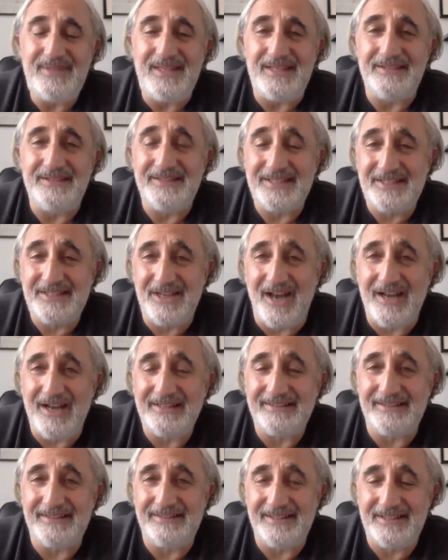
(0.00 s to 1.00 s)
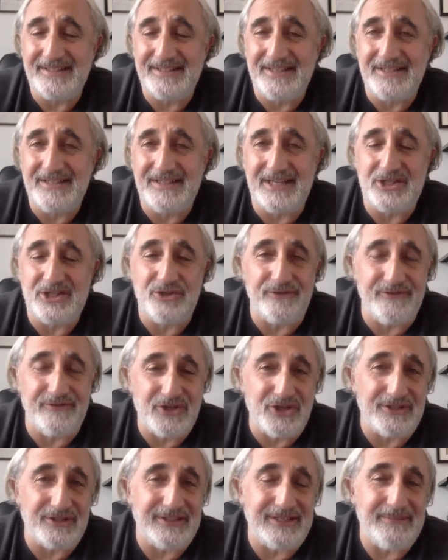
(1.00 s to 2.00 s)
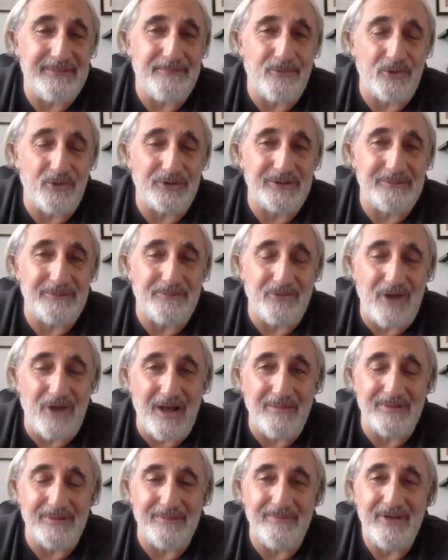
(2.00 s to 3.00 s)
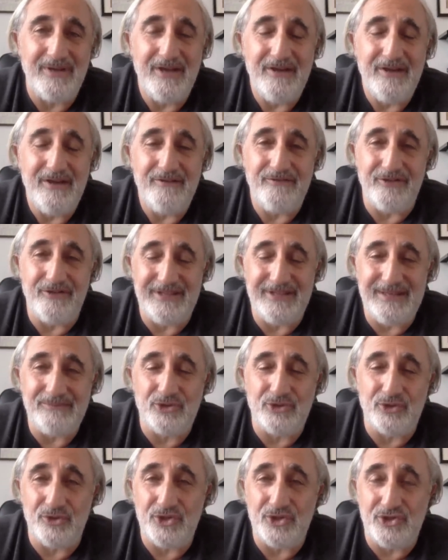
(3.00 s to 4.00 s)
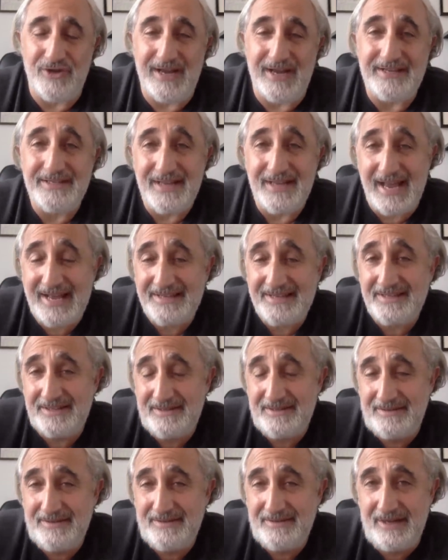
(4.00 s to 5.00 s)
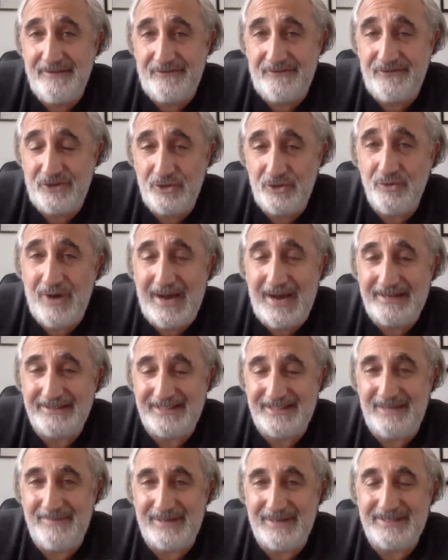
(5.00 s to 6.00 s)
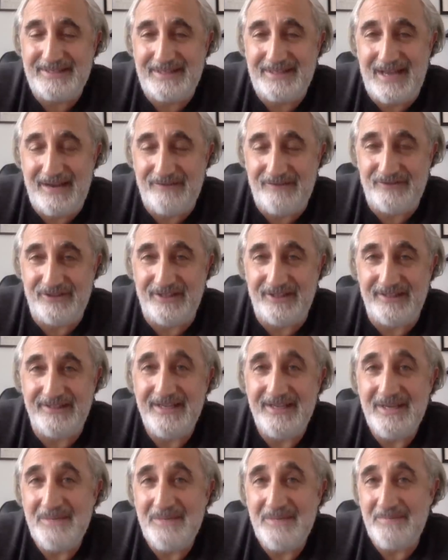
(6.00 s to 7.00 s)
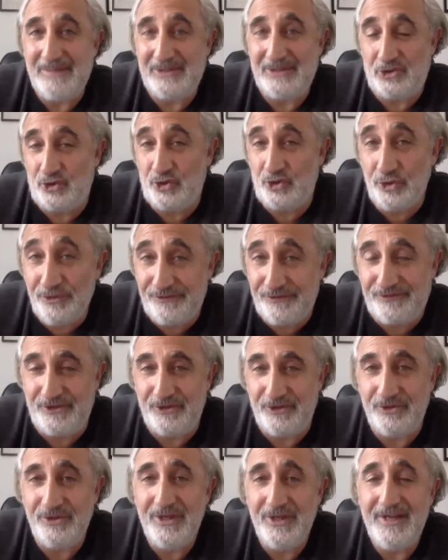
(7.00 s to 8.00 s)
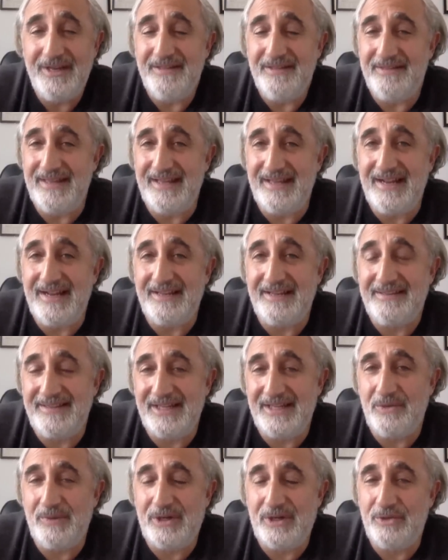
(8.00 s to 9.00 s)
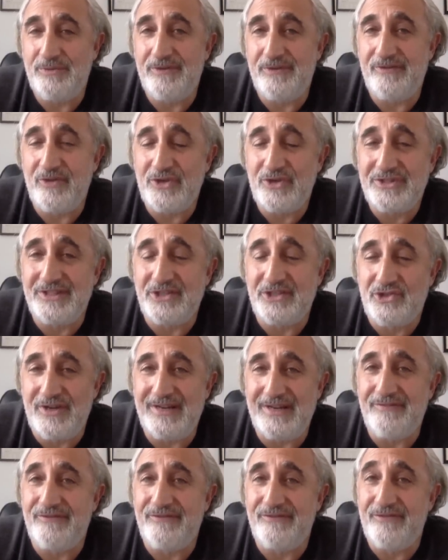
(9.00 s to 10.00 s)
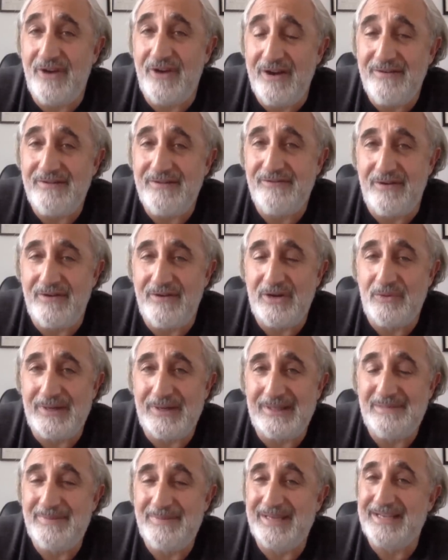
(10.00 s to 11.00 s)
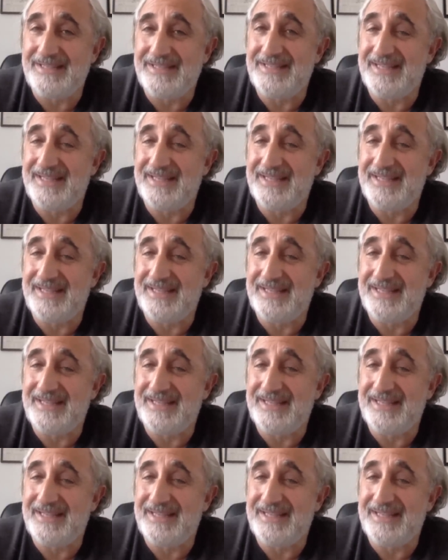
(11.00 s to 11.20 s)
decide that this is a sufficiently important problem for them to address, as a few academics have done, but too few, then I think we could reverse the trend very, very quickly. Because